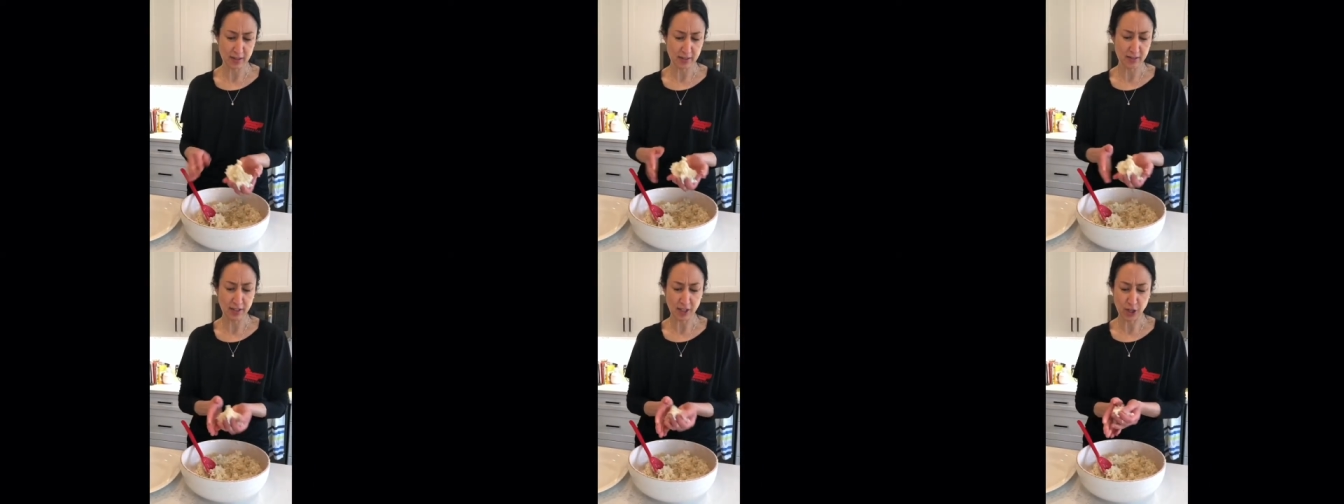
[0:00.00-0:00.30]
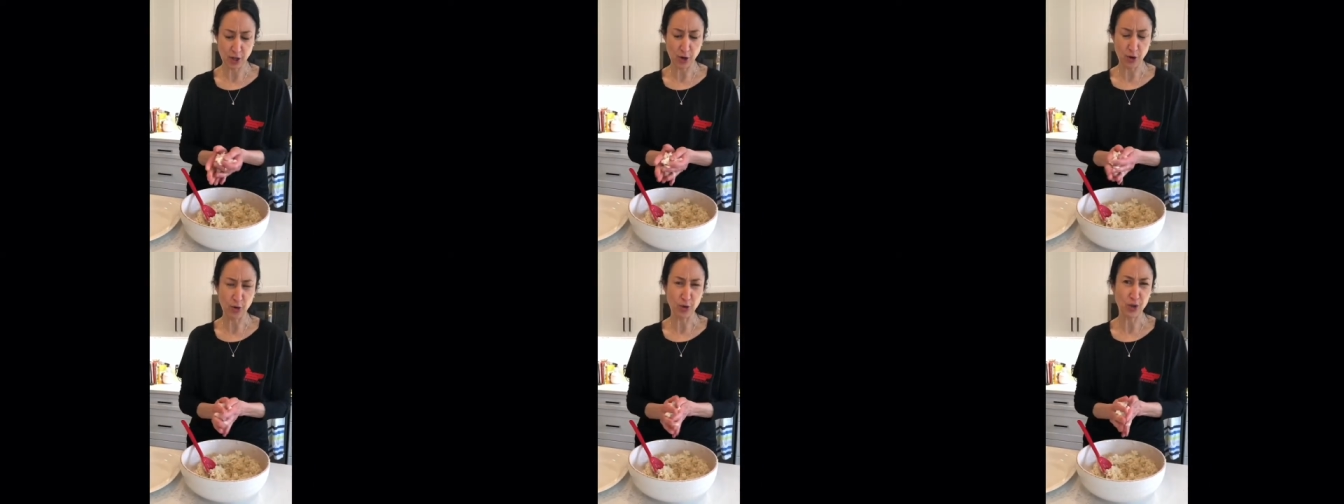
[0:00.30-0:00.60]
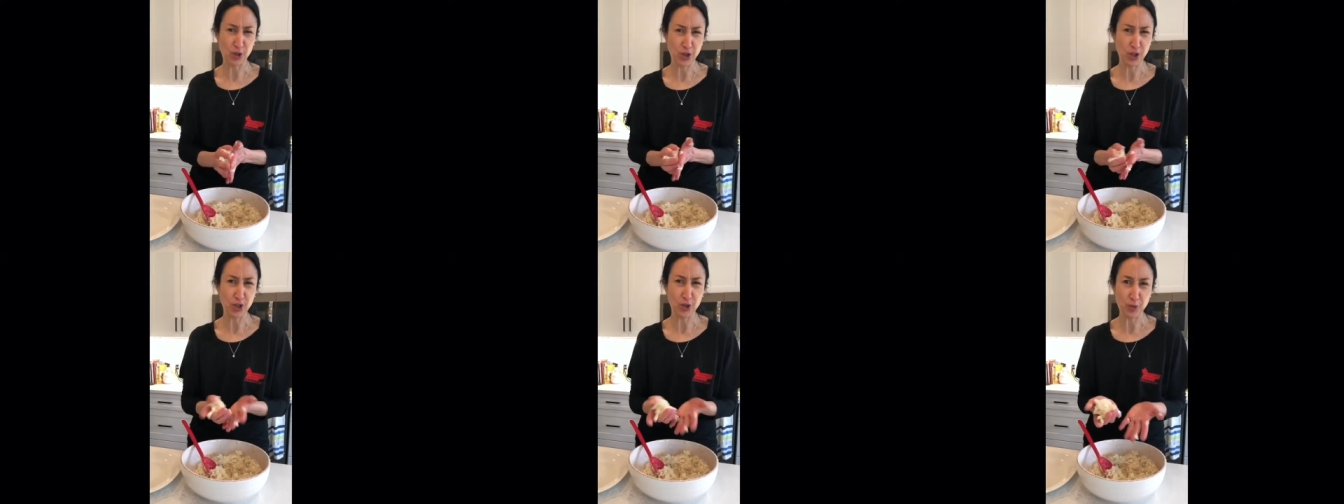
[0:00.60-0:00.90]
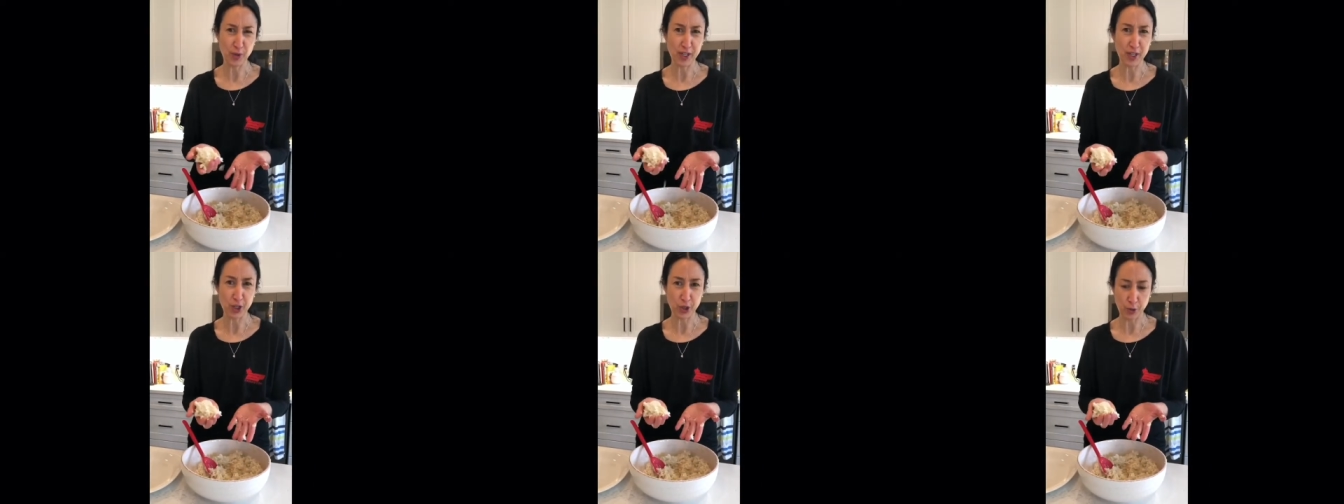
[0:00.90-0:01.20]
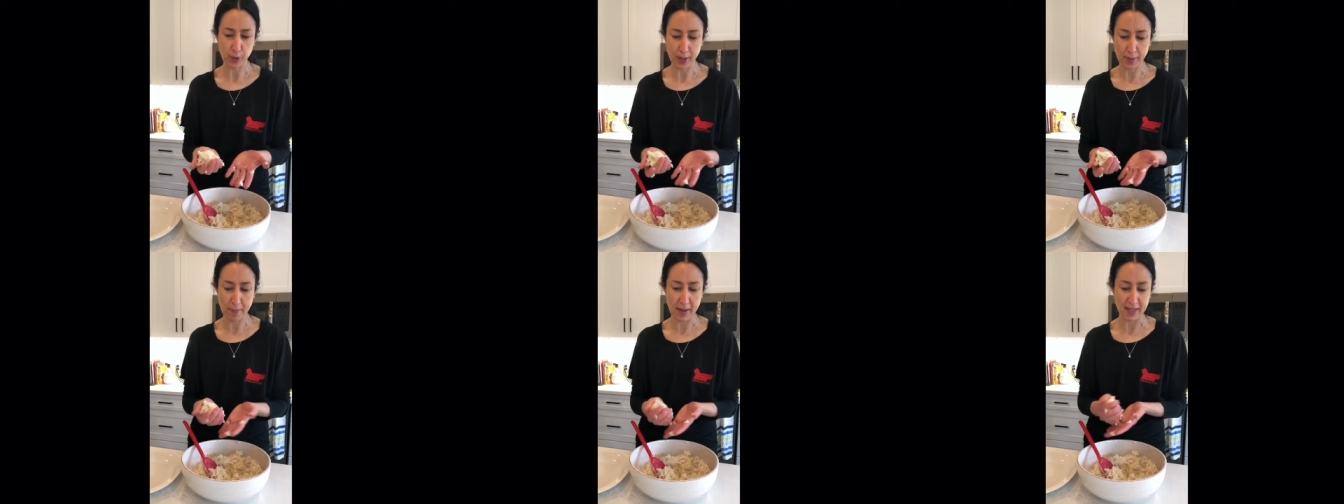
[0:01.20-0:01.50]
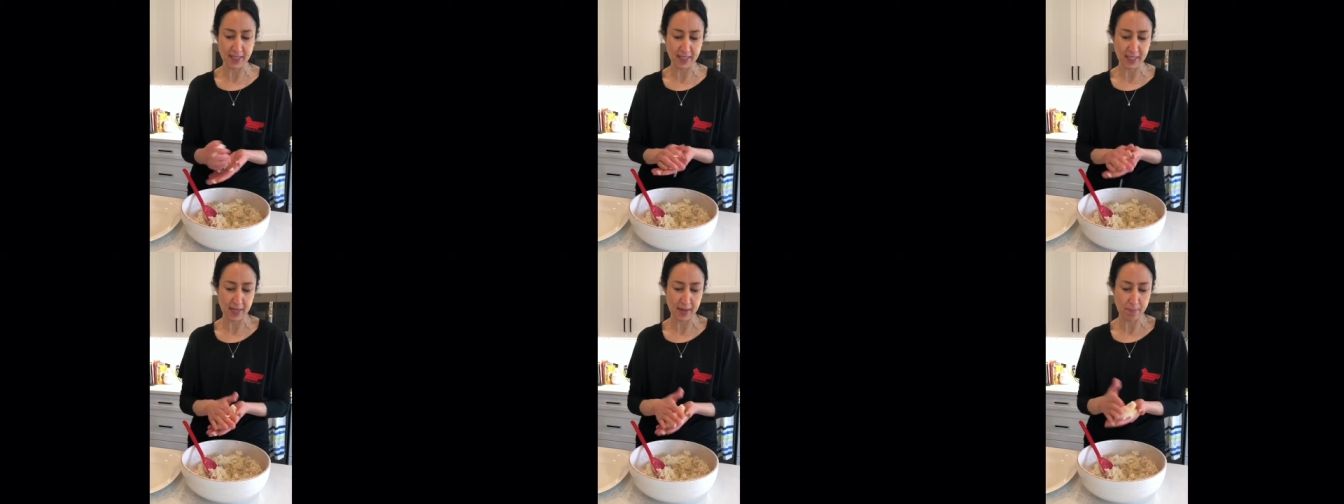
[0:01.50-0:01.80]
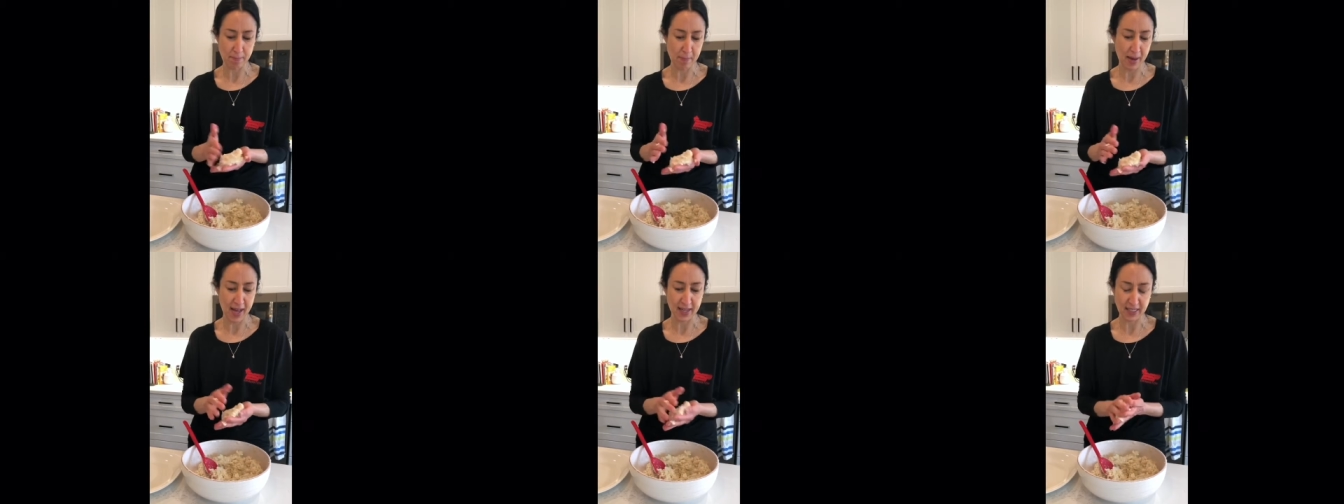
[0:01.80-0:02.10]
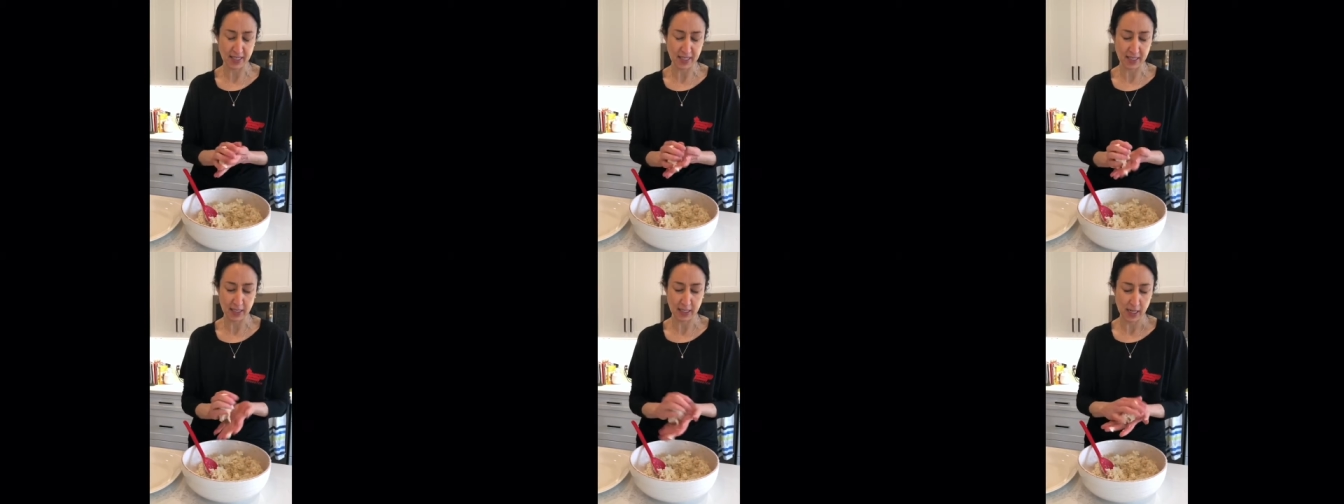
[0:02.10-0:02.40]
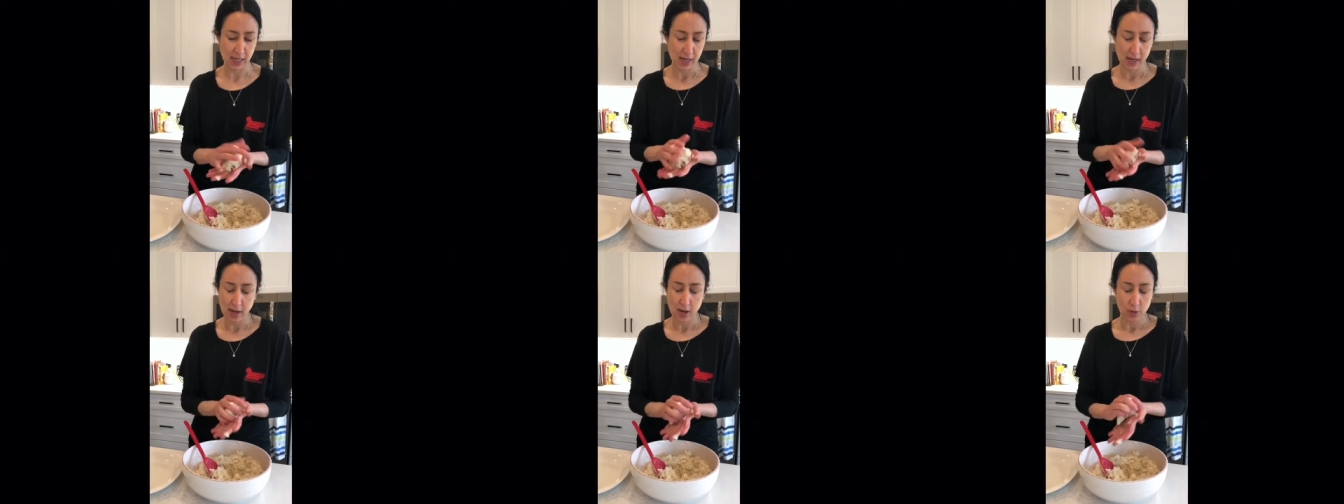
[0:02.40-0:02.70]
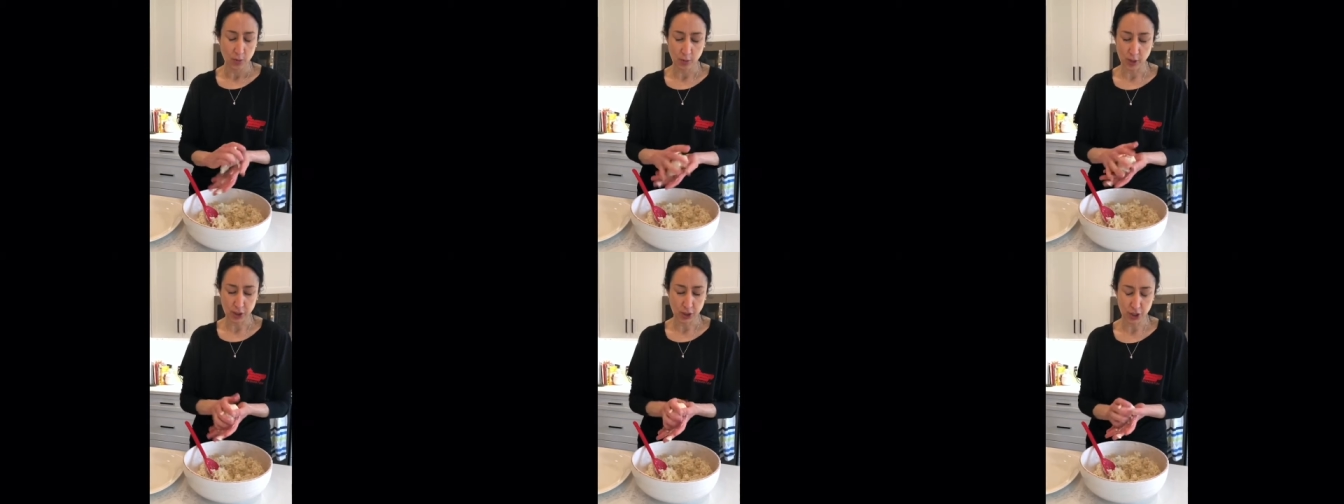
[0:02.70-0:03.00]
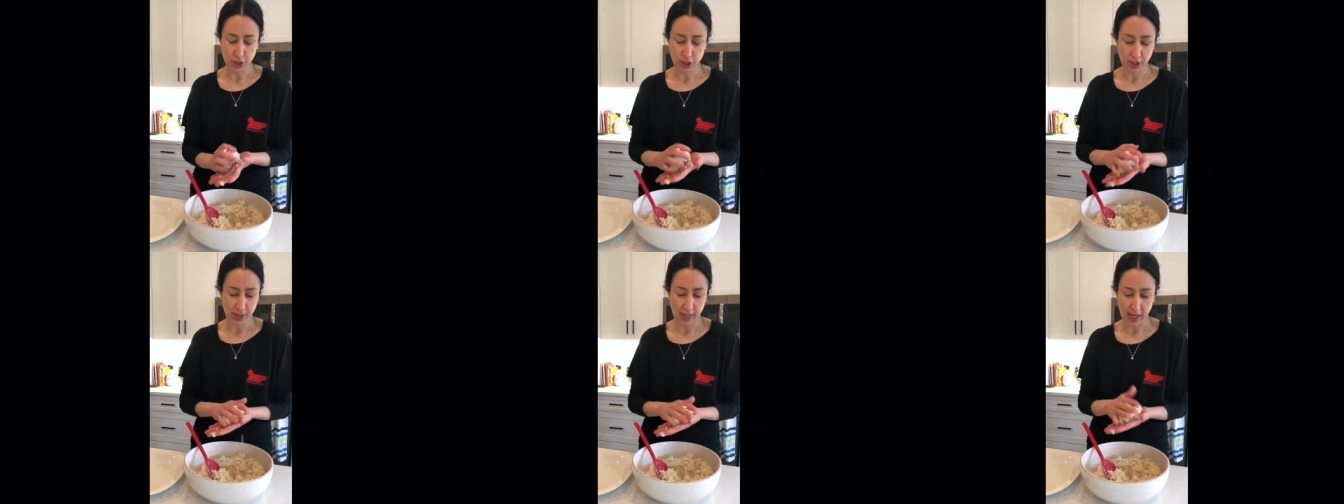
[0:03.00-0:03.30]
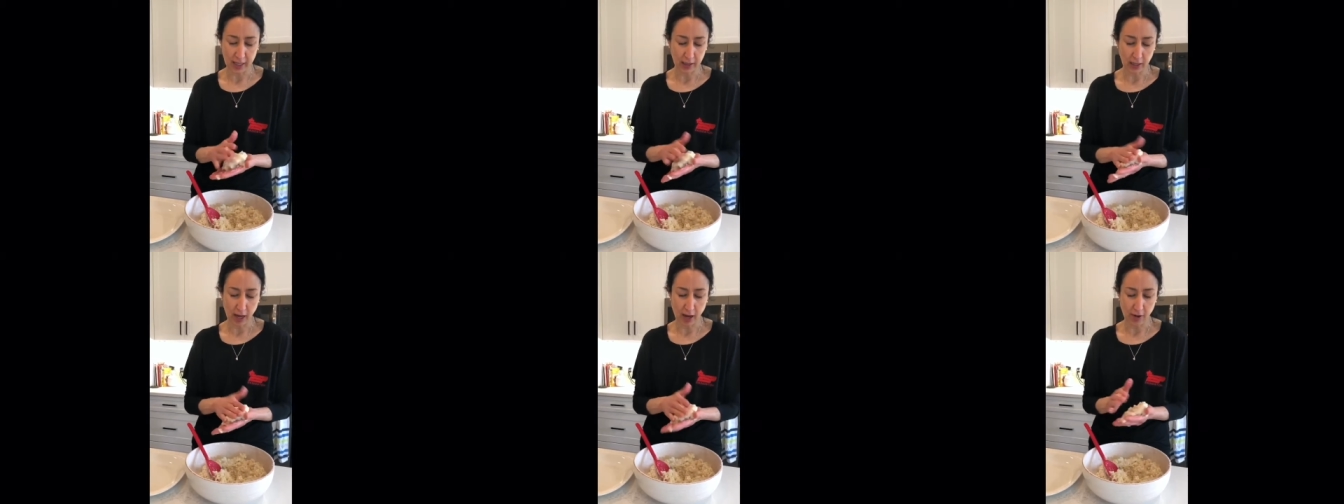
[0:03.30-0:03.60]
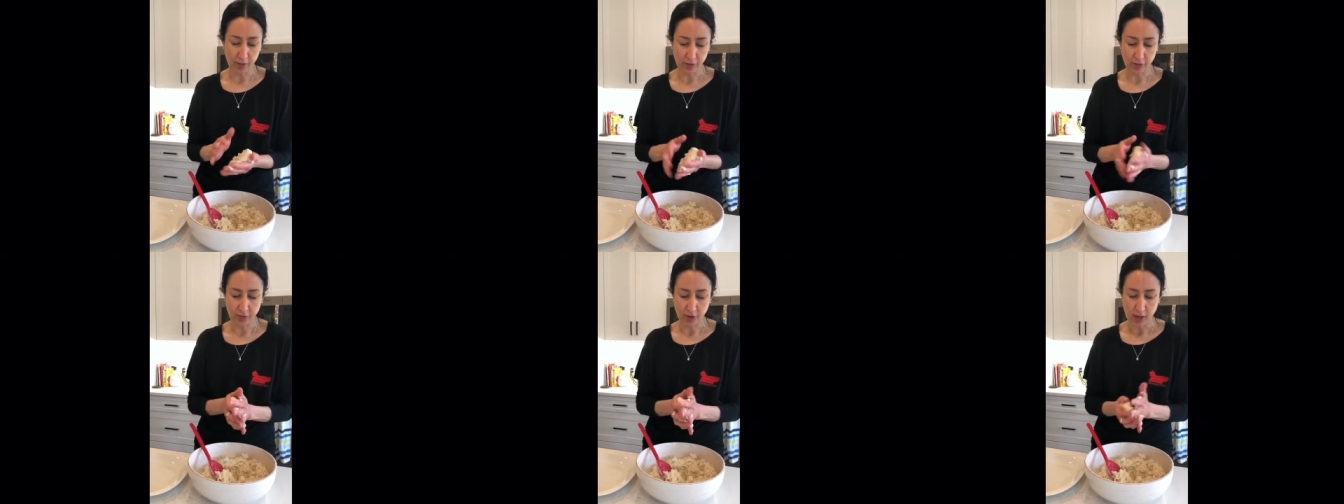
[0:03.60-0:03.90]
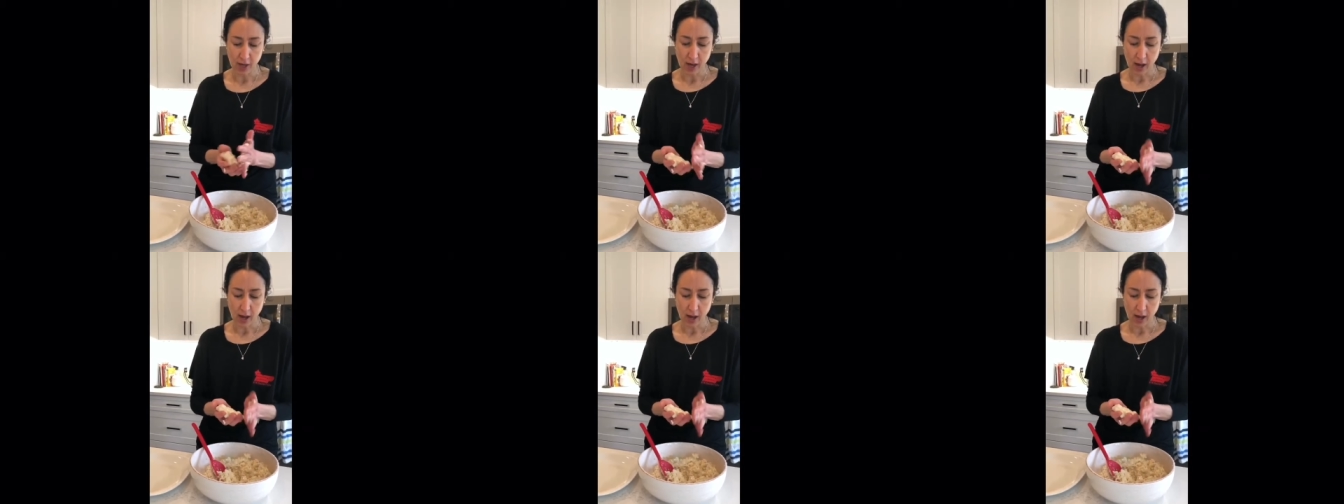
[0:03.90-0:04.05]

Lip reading: you know, ooey gooey messy mess, which they love.